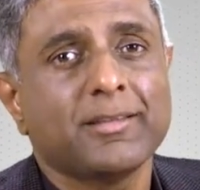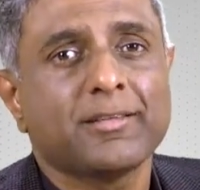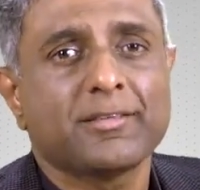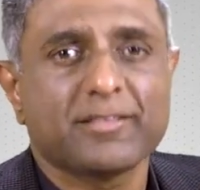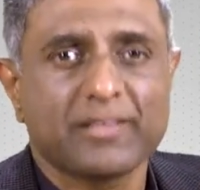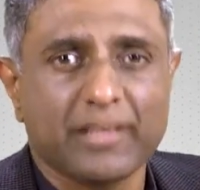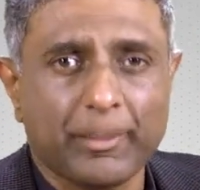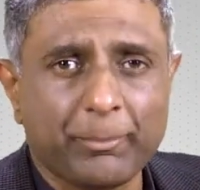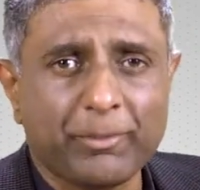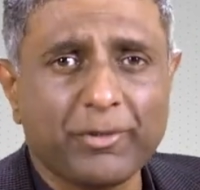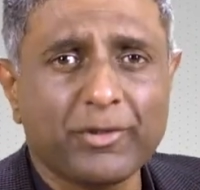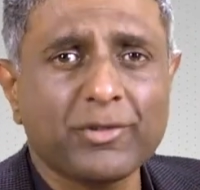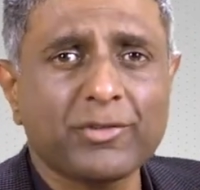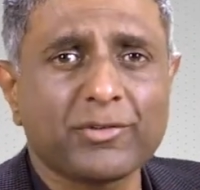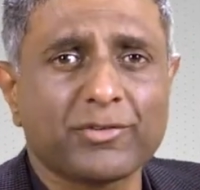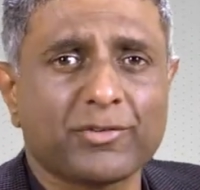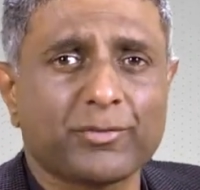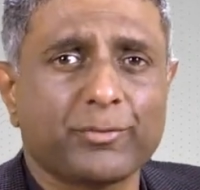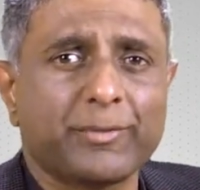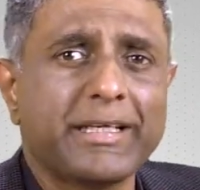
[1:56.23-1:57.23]

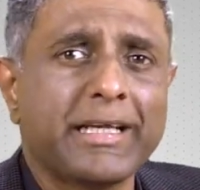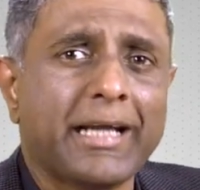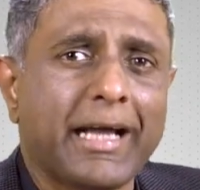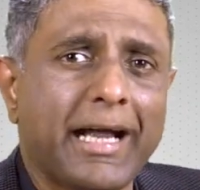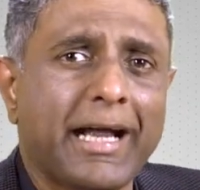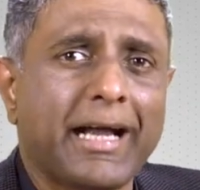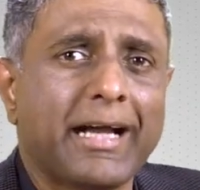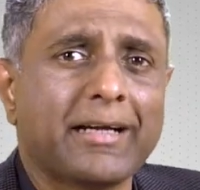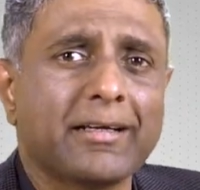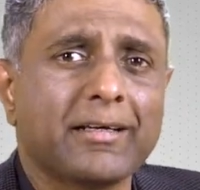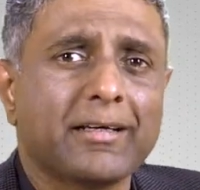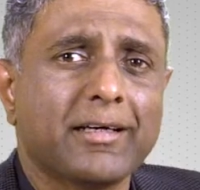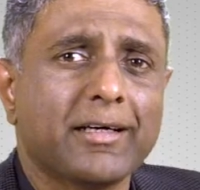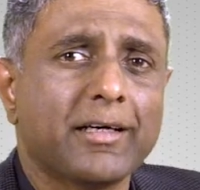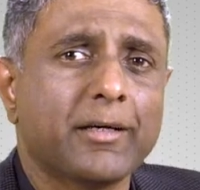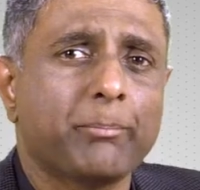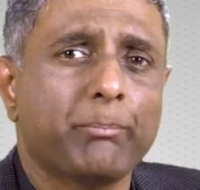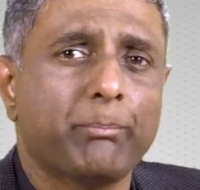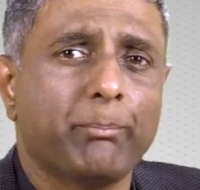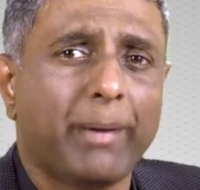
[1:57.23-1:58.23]
Suppose we had
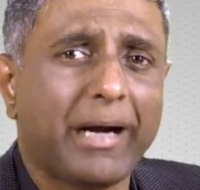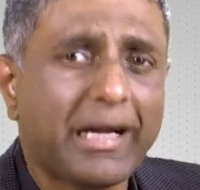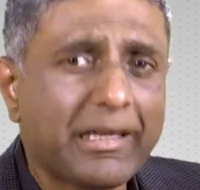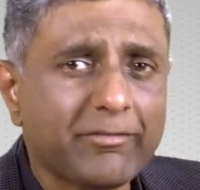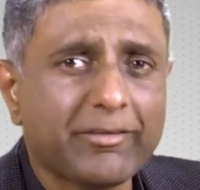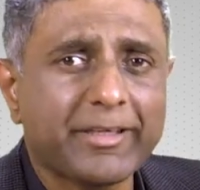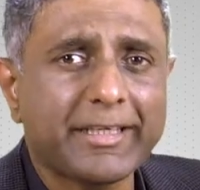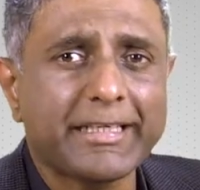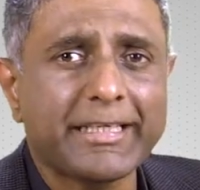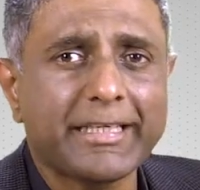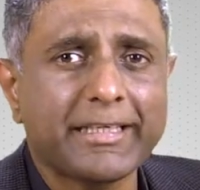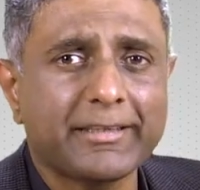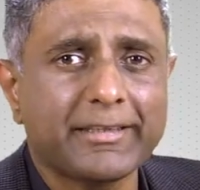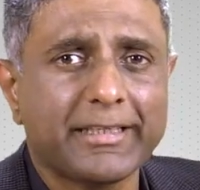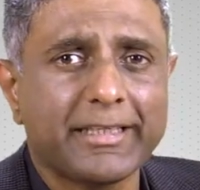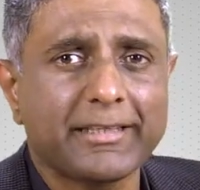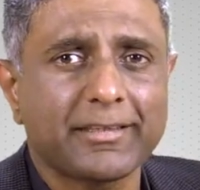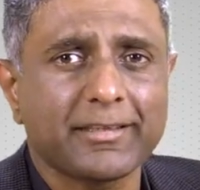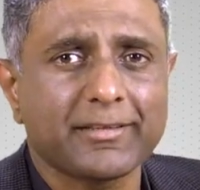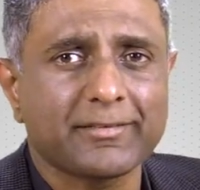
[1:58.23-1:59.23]
a bivariate
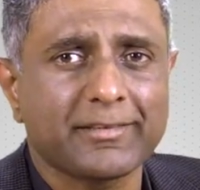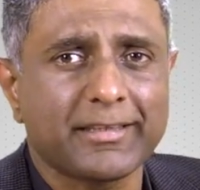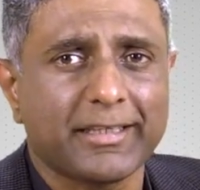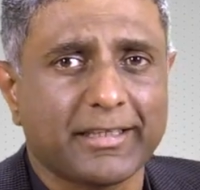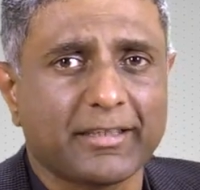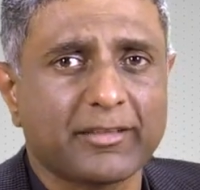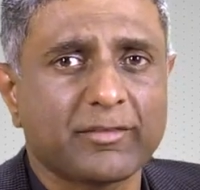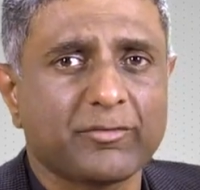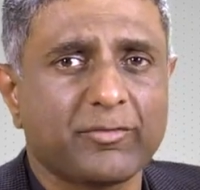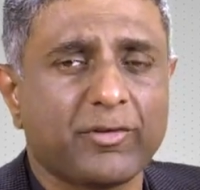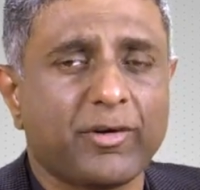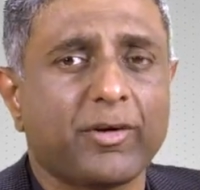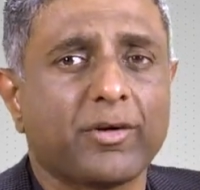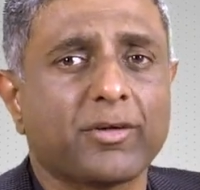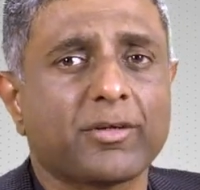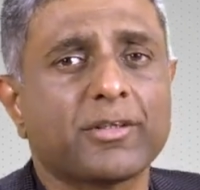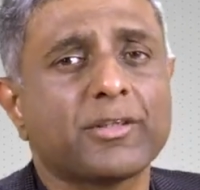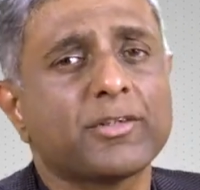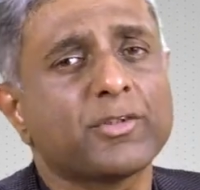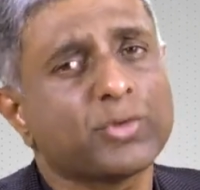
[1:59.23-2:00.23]
data set
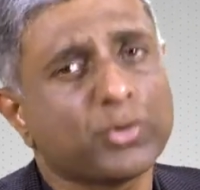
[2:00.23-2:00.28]
for